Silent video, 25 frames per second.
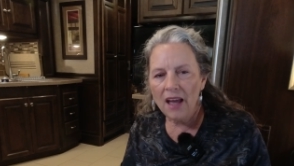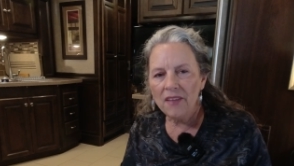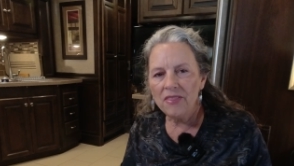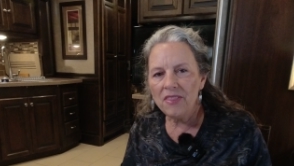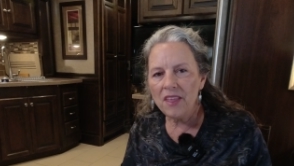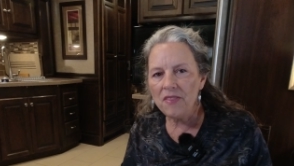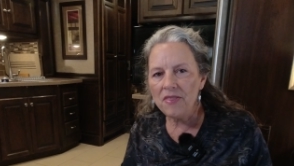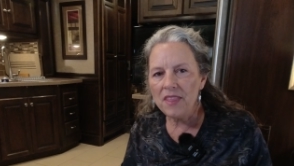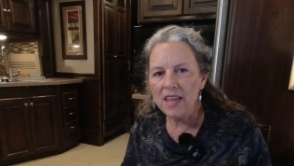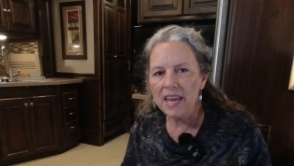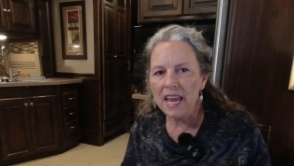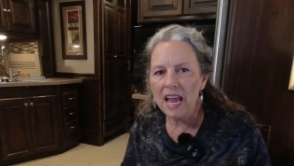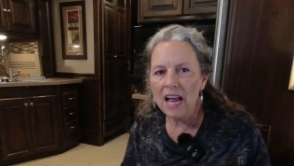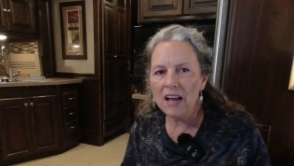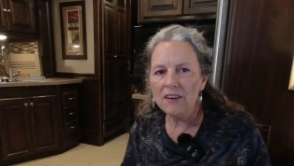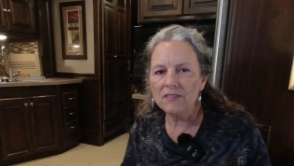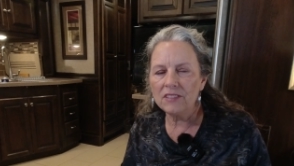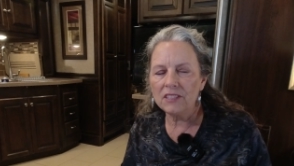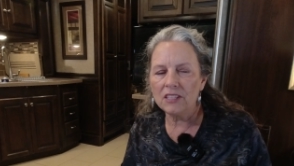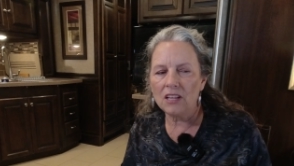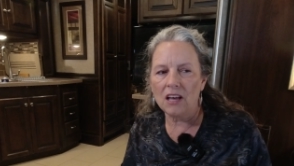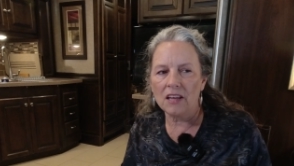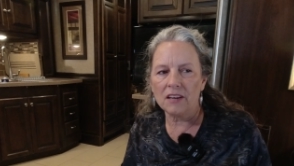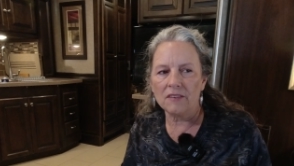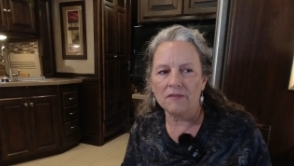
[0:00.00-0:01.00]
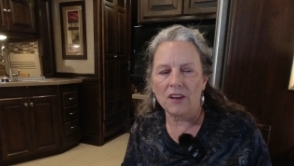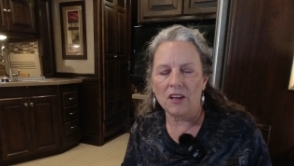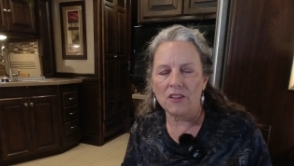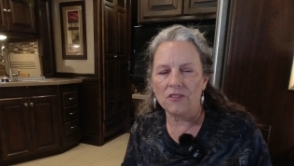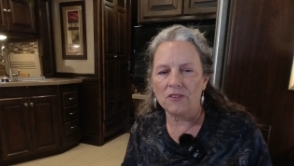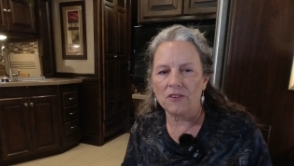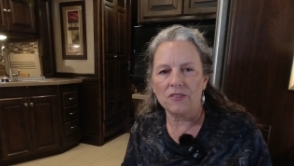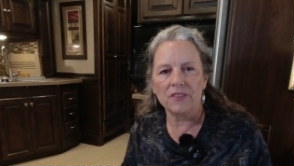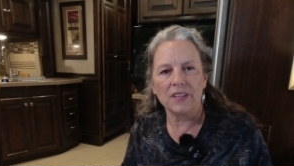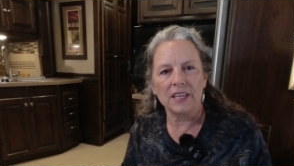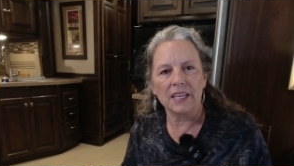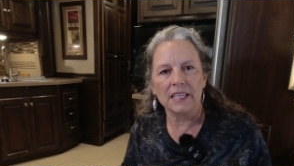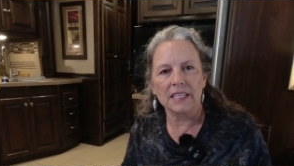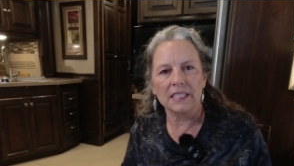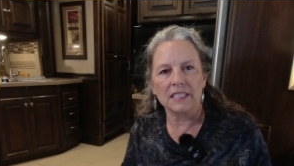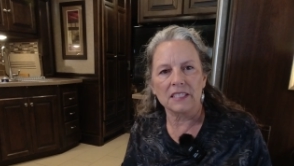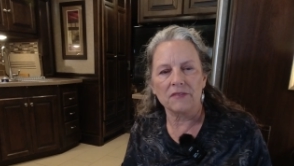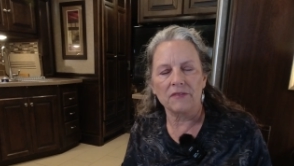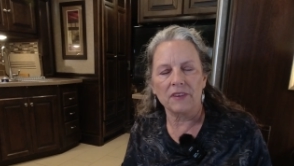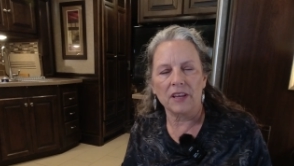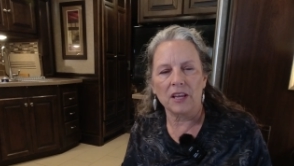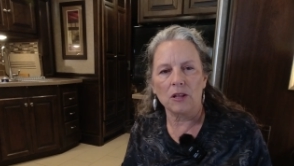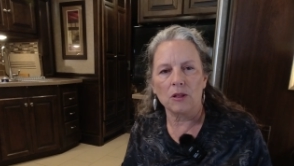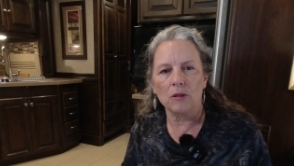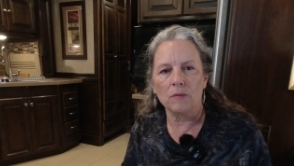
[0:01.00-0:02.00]
And then they have a lot of other things
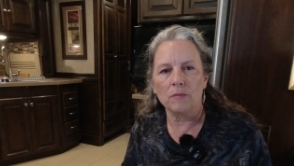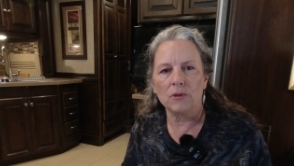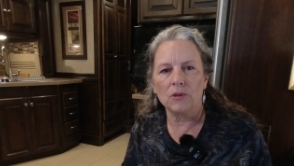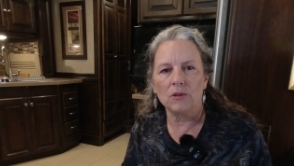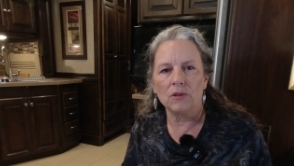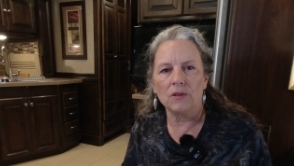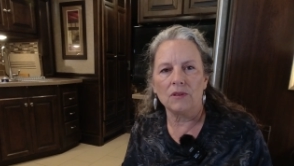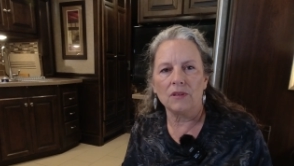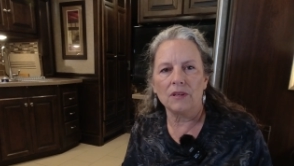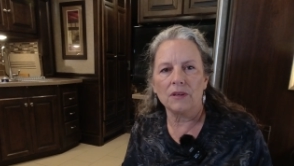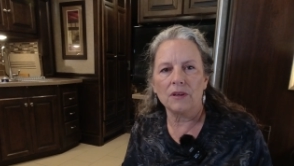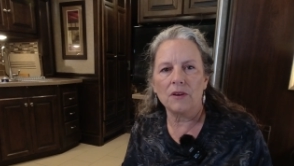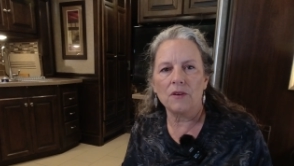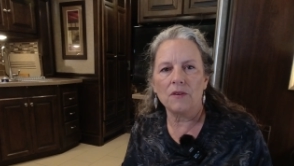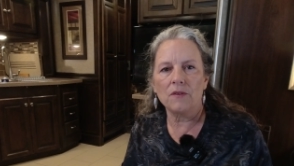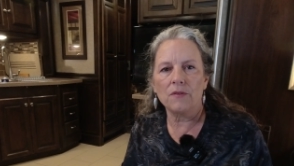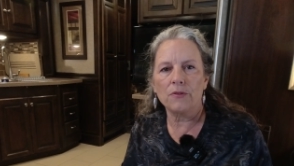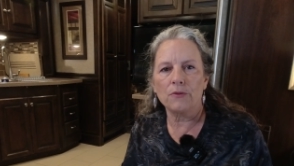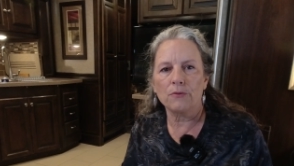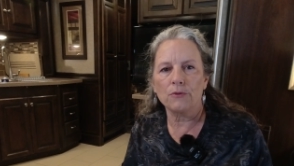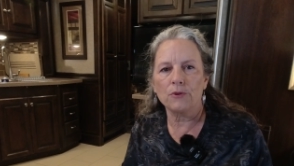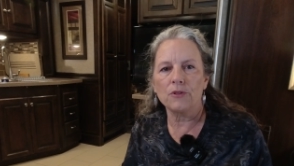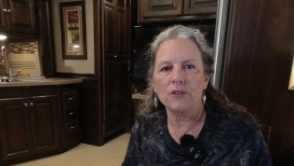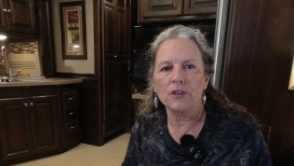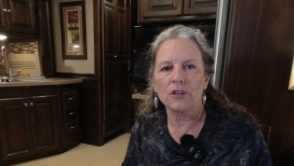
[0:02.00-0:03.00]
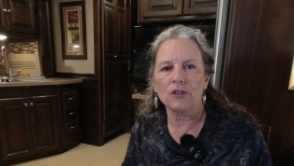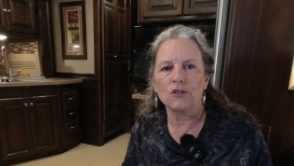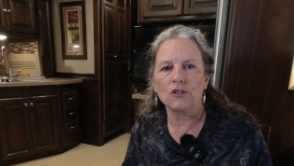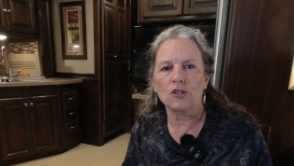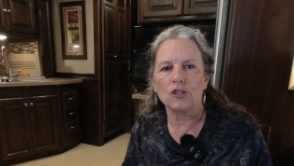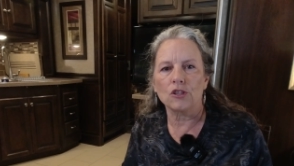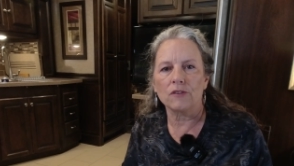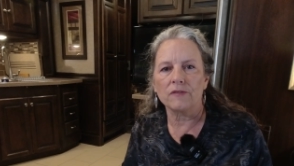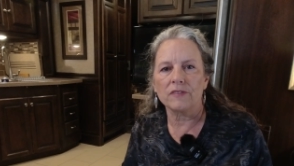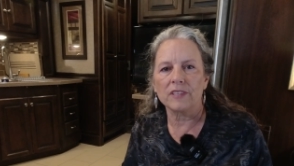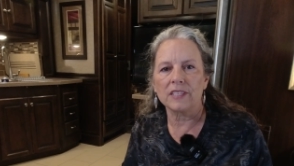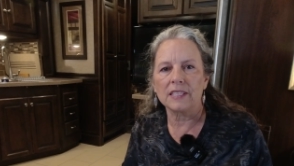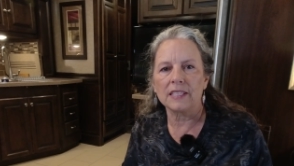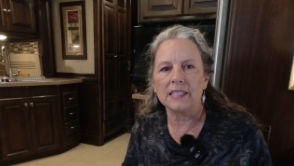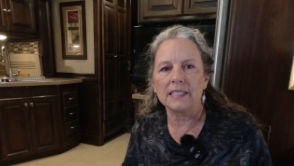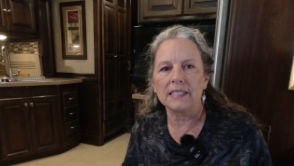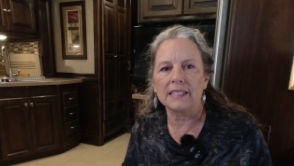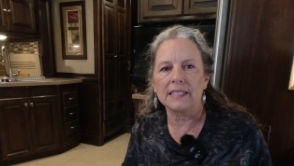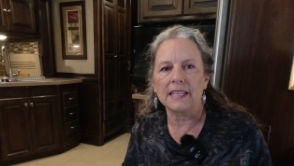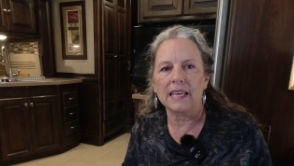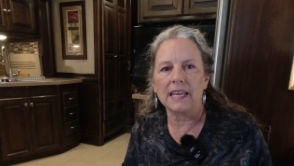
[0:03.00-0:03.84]
available through their services.